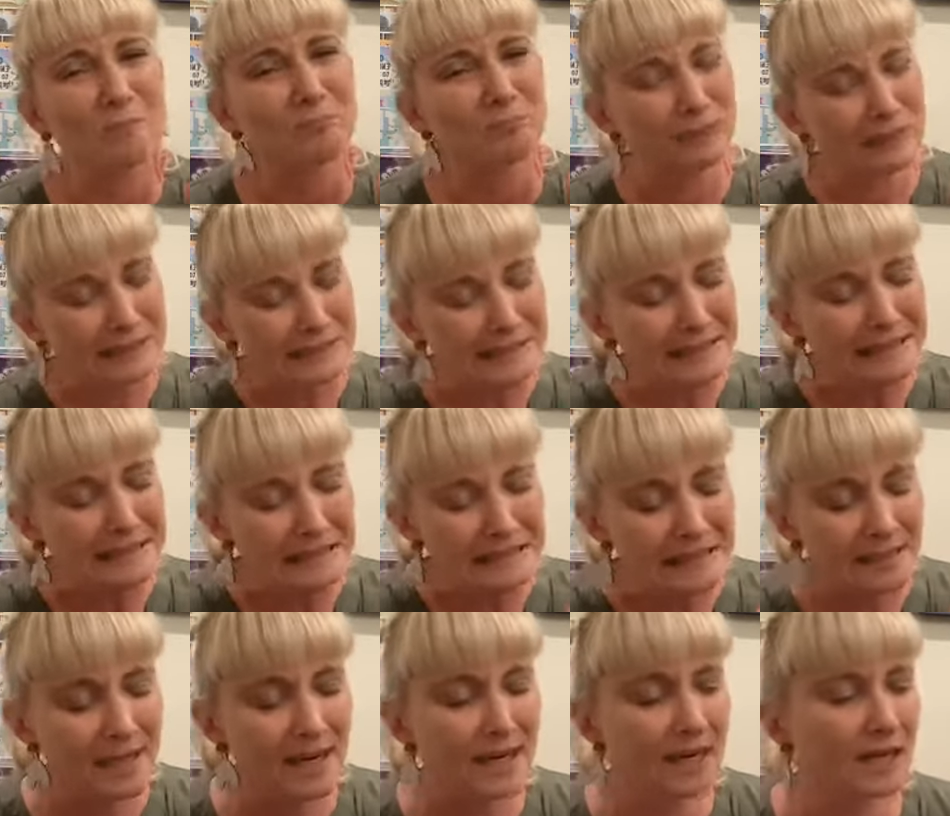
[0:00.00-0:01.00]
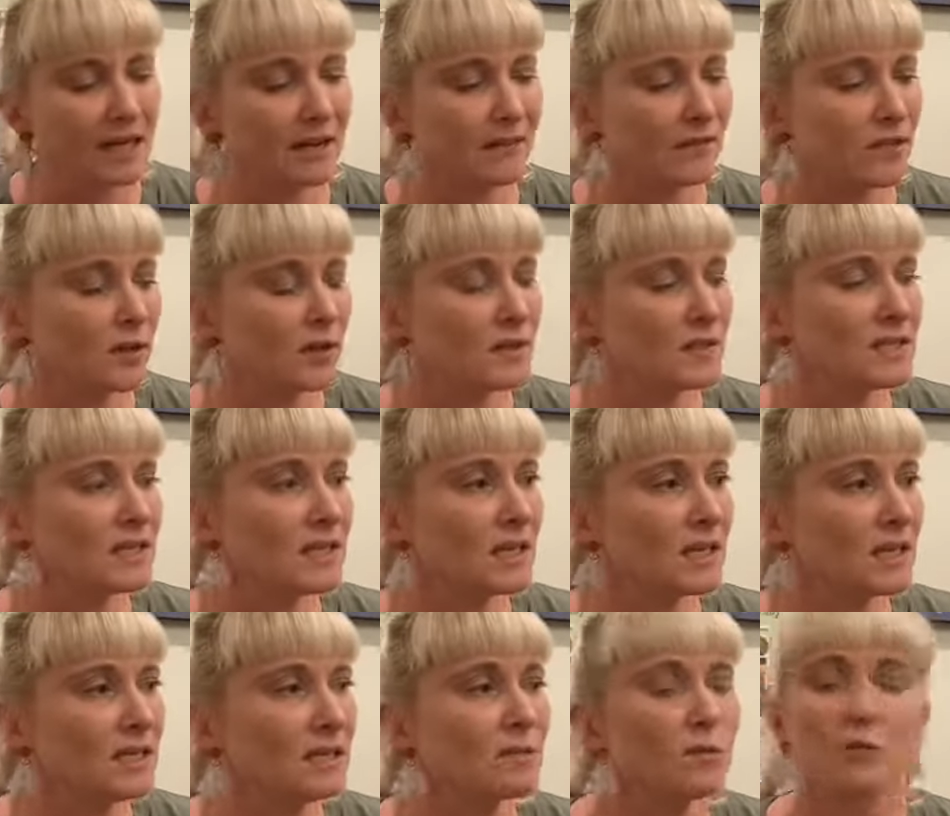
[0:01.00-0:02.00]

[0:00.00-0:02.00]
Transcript: brilliant at any of those things,